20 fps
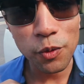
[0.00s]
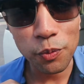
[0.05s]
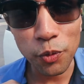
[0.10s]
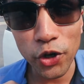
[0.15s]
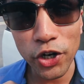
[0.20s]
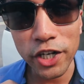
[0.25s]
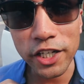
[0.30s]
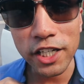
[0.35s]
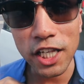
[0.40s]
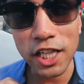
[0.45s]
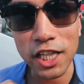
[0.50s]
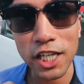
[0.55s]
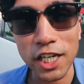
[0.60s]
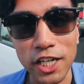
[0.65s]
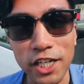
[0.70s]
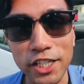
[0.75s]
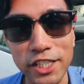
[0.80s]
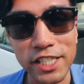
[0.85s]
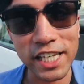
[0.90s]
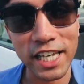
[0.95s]
we're pouring the
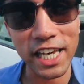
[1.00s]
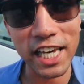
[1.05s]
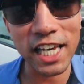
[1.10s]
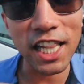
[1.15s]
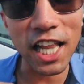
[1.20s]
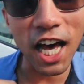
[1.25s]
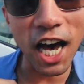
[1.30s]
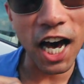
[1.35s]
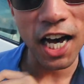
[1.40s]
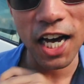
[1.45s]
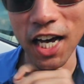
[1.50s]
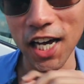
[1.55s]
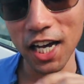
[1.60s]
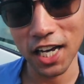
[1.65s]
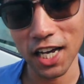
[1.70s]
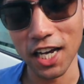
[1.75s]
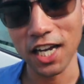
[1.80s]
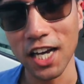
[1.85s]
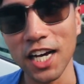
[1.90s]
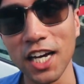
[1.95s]
liquor tequila
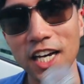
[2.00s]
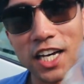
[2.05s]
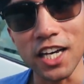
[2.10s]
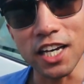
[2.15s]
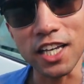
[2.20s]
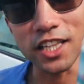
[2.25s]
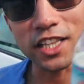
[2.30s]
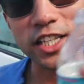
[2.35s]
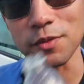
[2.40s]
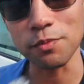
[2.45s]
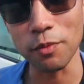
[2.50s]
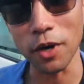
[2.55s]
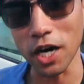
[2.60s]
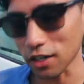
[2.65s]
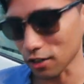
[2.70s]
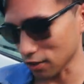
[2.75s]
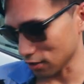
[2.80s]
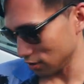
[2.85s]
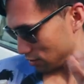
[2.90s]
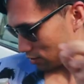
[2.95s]
in this
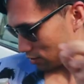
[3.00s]
bottle.